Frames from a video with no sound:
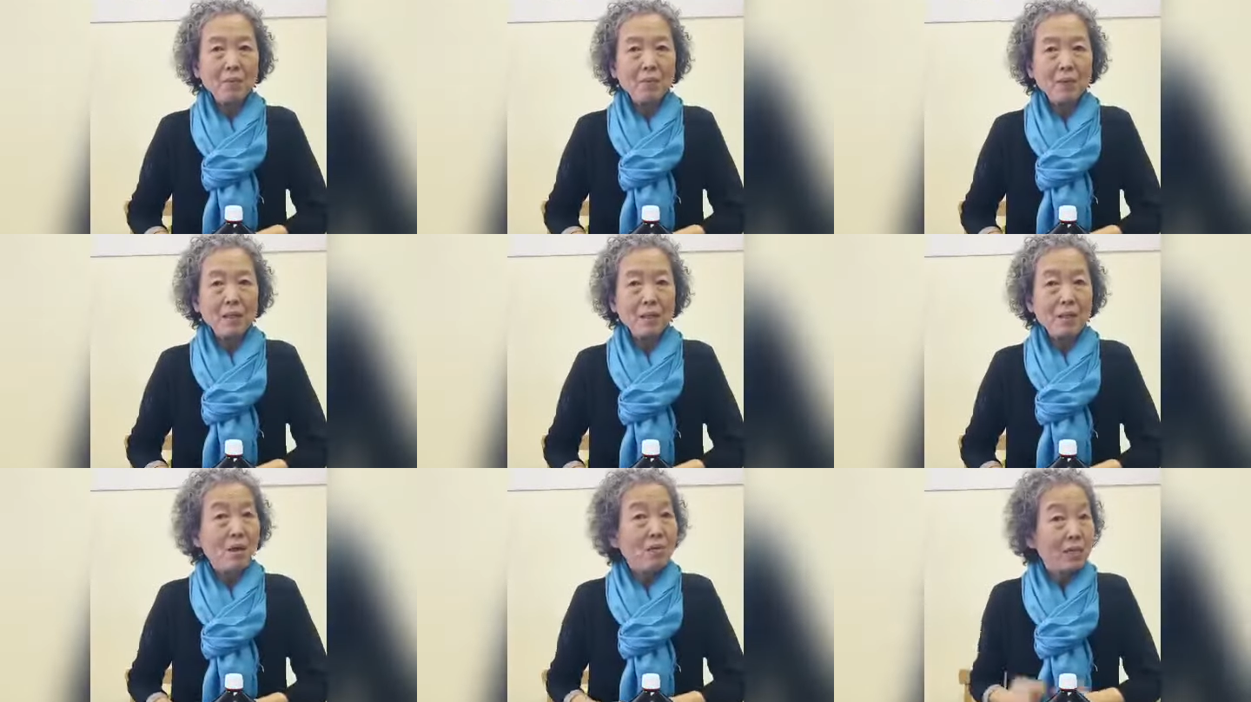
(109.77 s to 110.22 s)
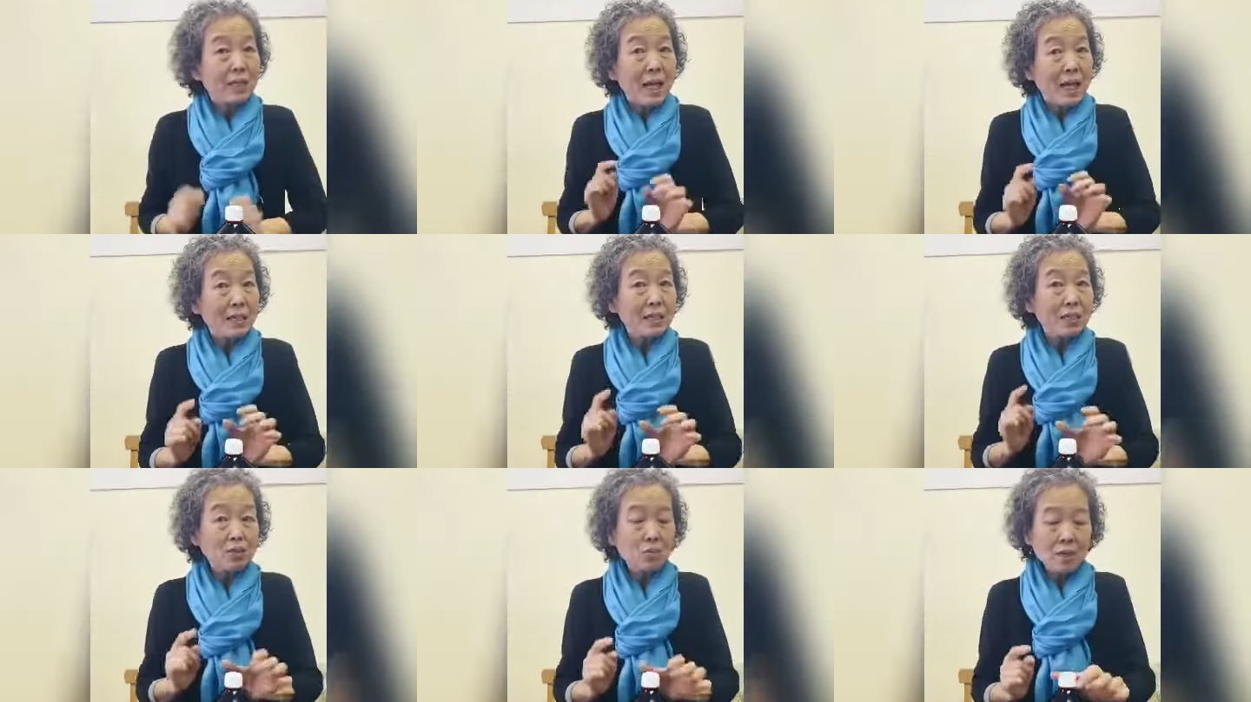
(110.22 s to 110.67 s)
Not
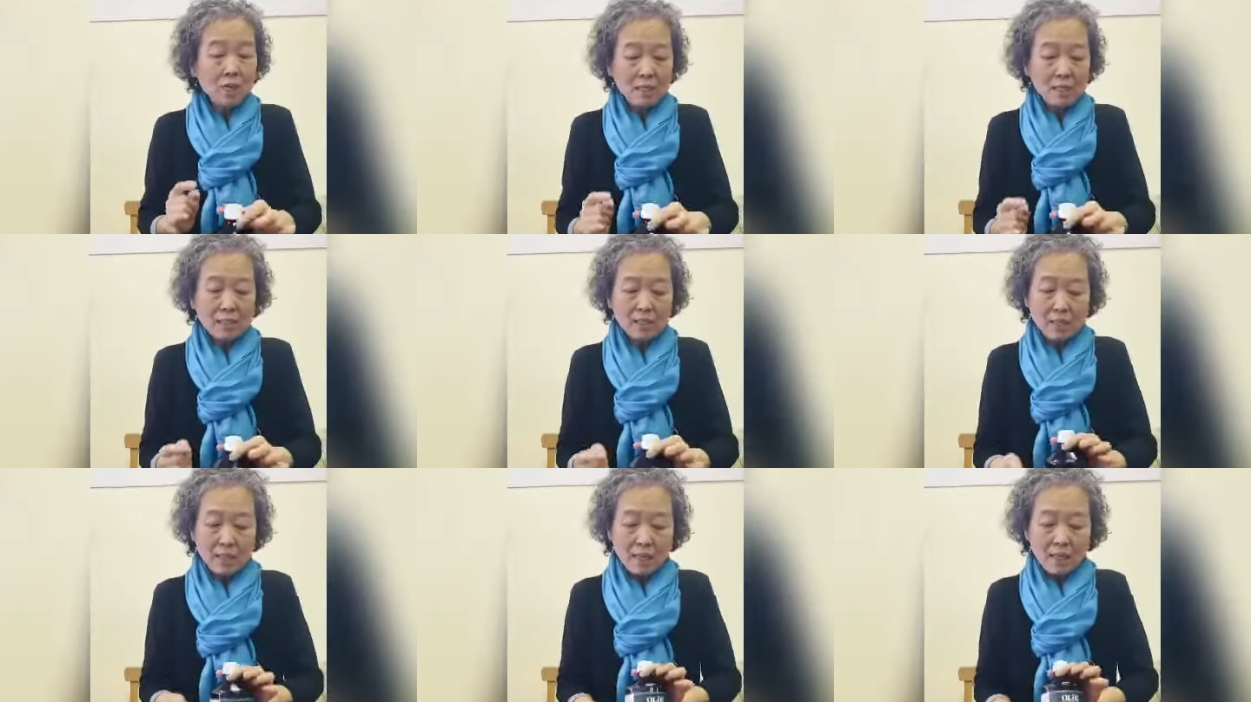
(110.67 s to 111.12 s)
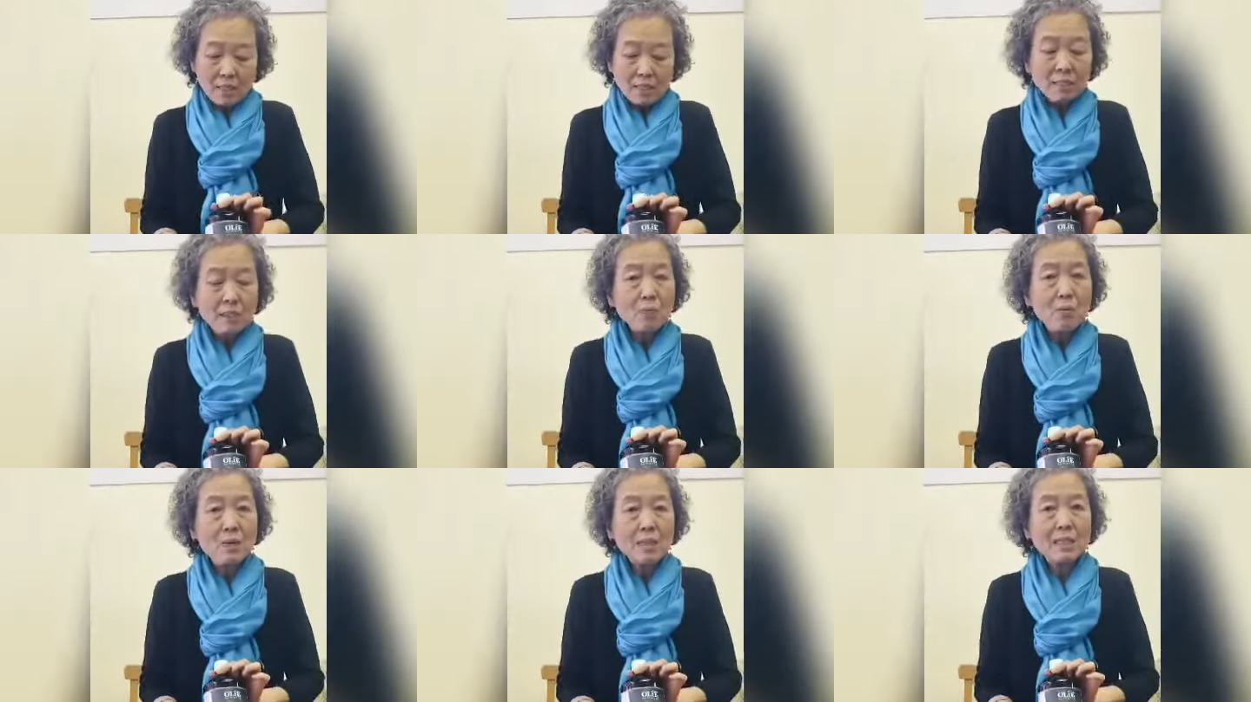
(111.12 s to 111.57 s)
10 strains.
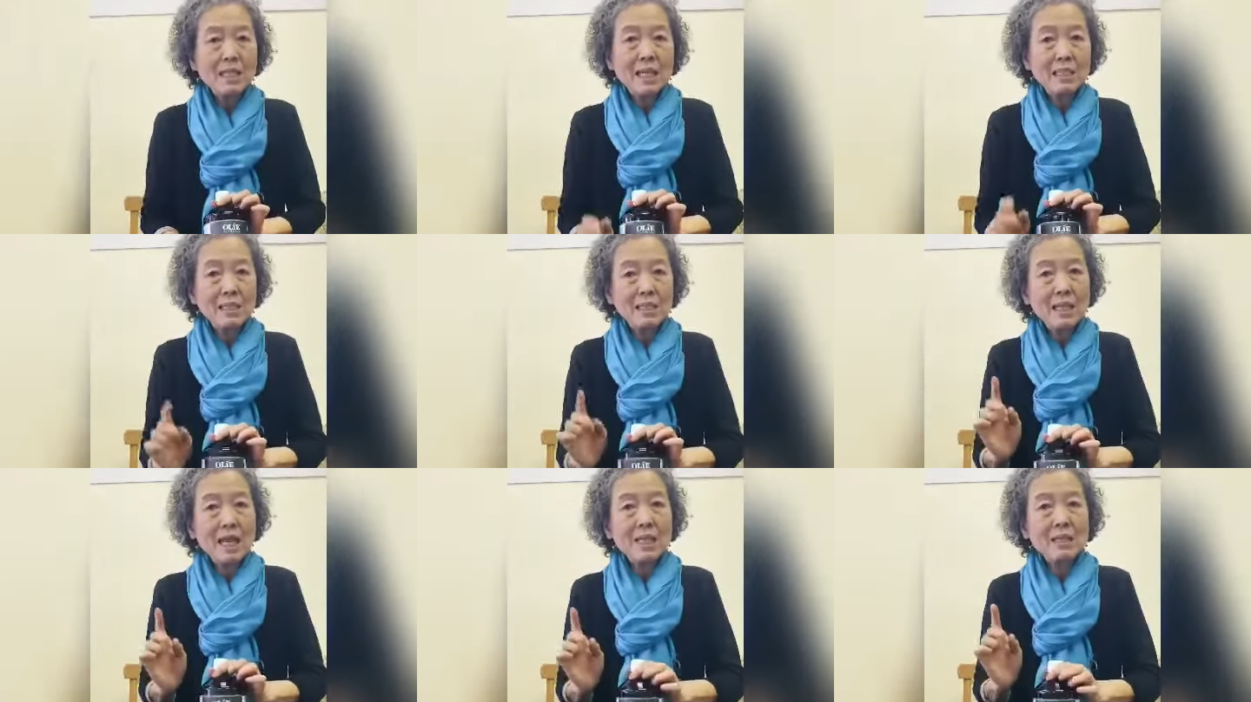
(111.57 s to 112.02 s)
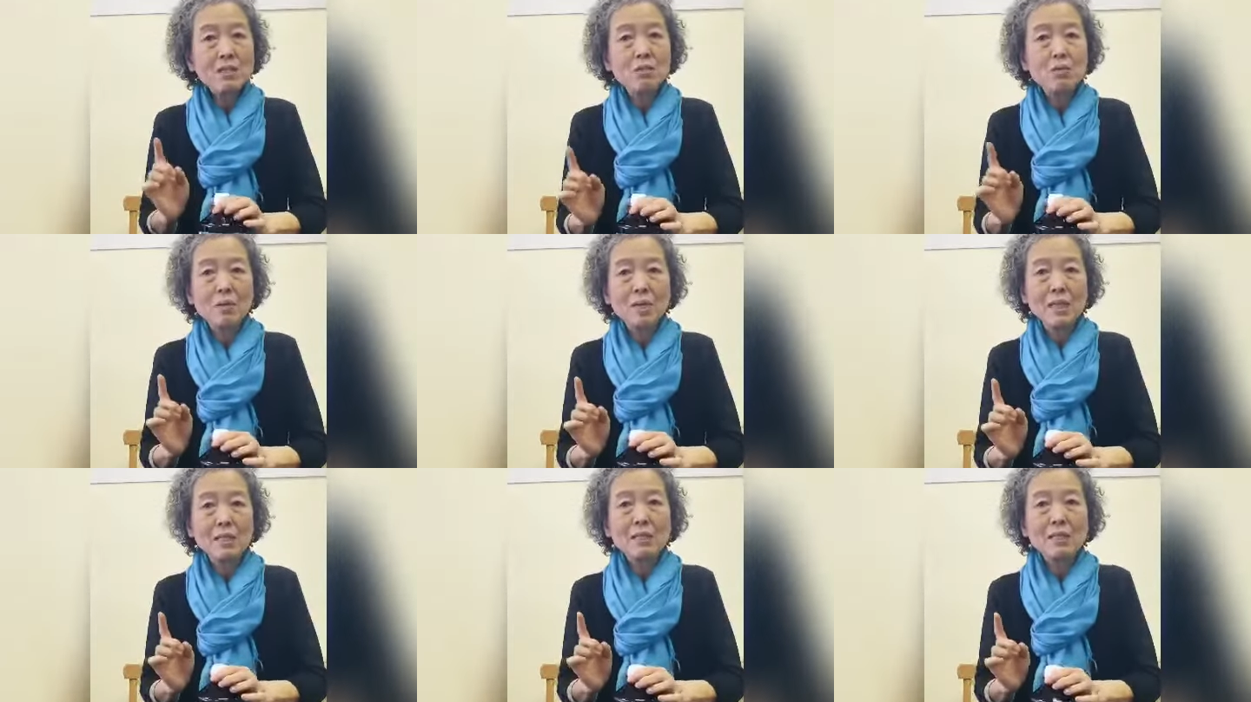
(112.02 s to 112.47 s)
This one says 10
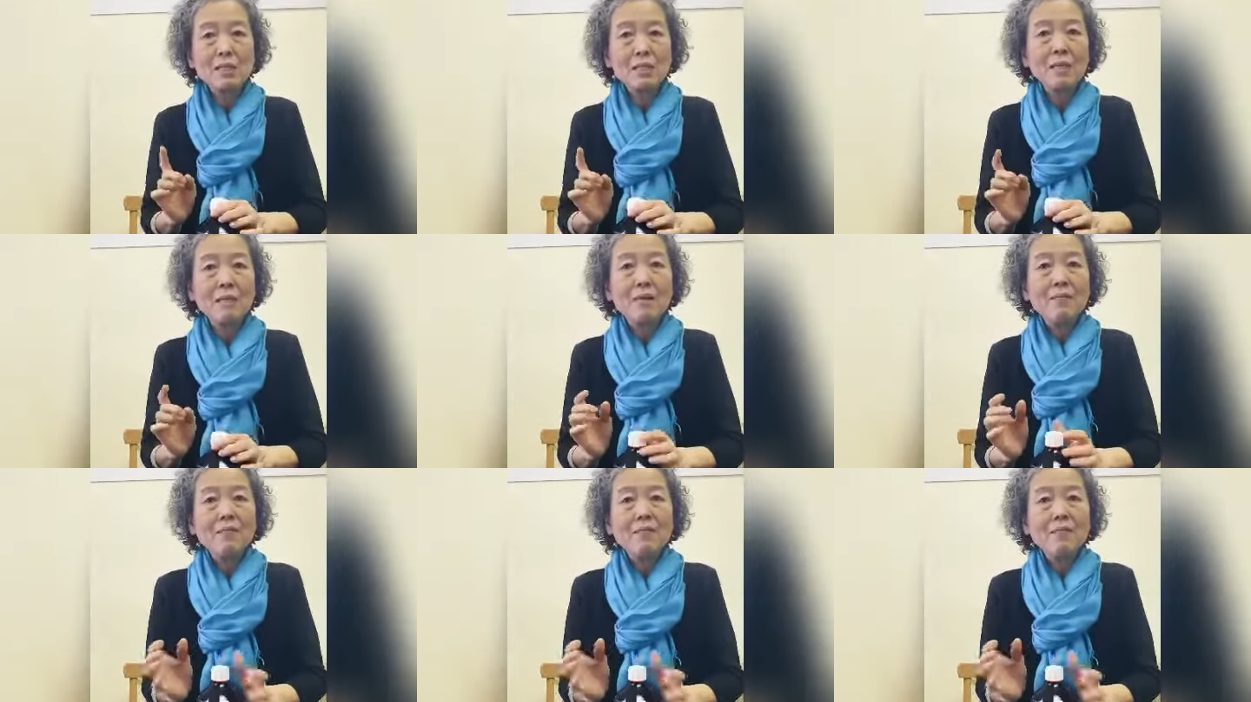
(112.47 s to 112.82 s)
strains.